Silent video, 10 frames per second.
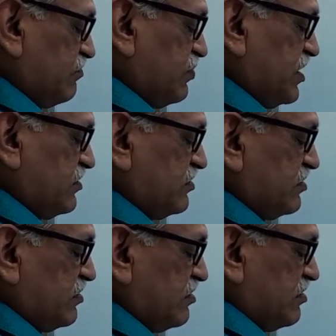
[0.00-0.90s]
plus
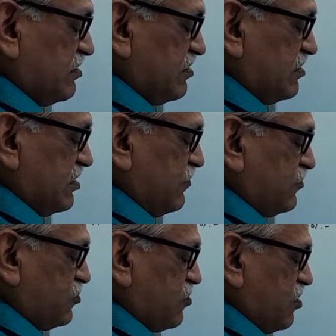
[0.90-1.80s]

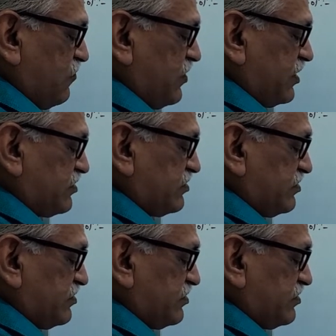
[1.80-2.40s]
f2 of x